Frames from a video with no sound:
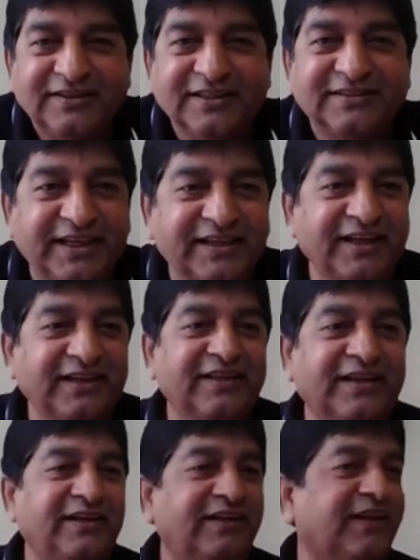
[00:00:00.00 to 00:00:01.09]
The second
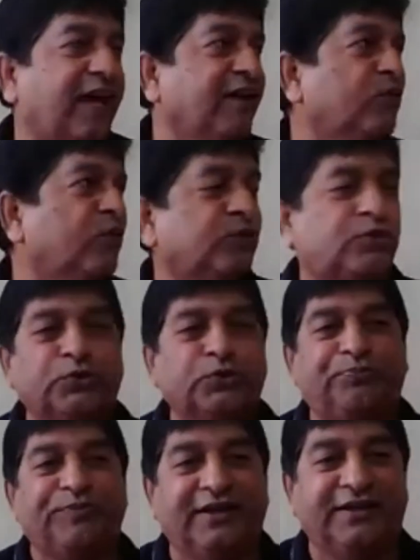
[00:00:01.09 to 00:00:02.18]
credit I'll go
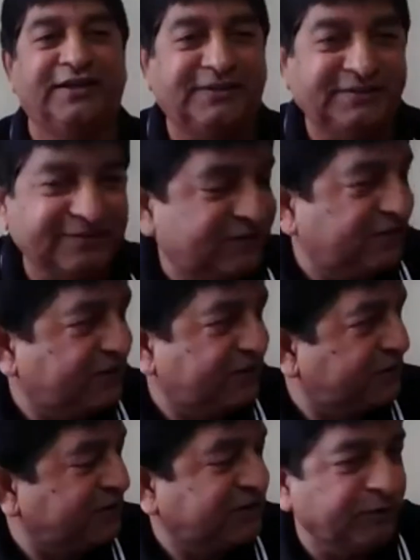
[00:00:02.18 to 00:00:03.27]
to
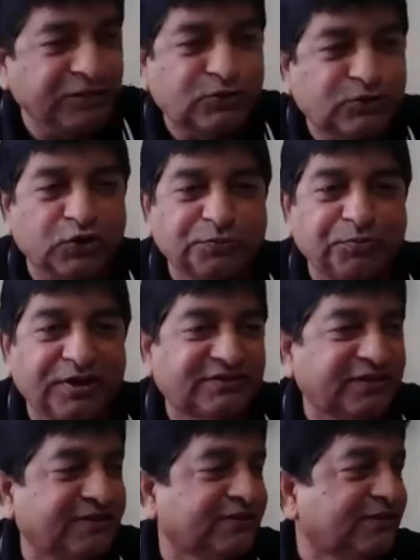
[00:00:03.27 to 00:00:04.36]
Distinguished
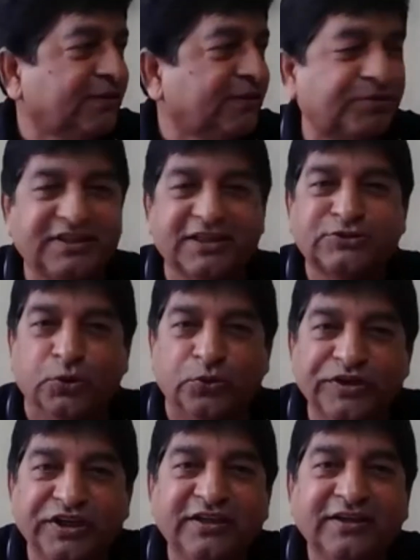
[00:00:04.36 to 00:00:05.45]
Toastmaster Prasad
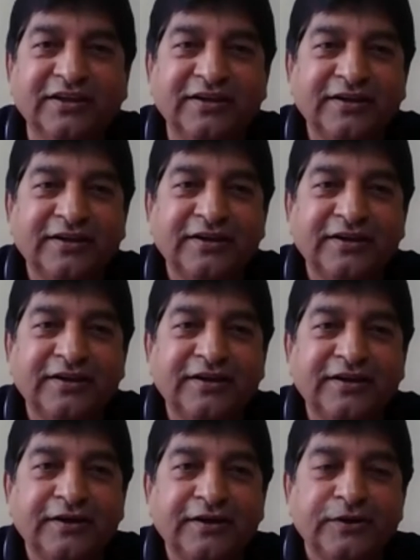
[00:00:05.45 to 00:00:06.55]
Sovani,
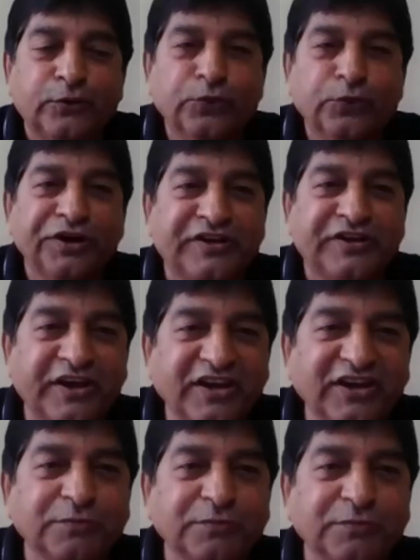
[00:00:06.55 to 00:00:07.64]
who
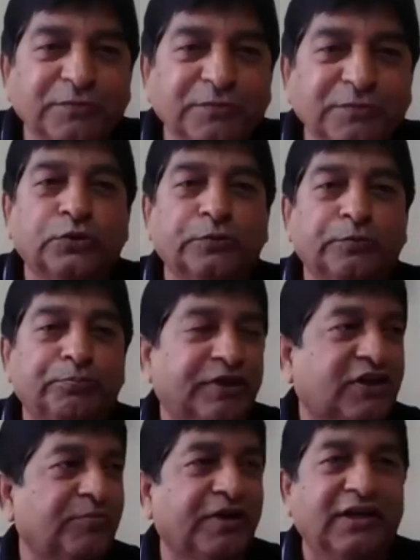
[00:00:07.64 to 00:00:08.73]
encouraged me to
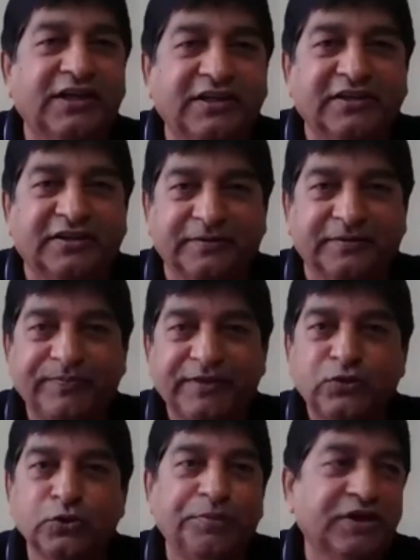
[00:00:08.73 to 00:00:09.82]
become a leader,
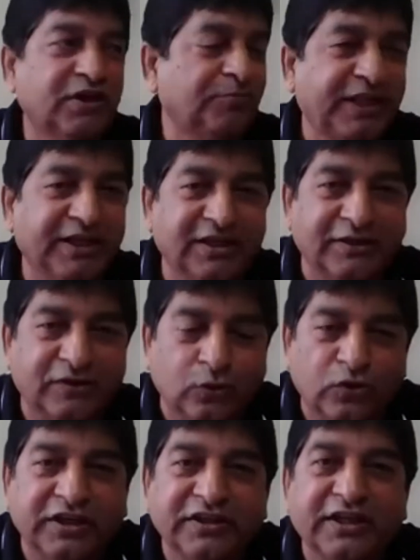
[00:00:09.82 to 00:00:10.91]
to become, take a
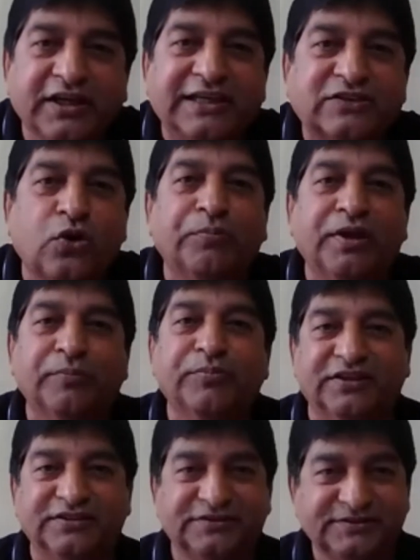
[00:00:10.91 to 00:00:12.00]
role in the ESCO
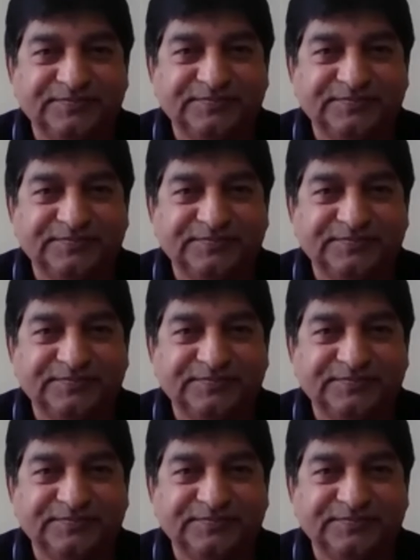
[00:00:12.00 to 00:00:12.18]
members,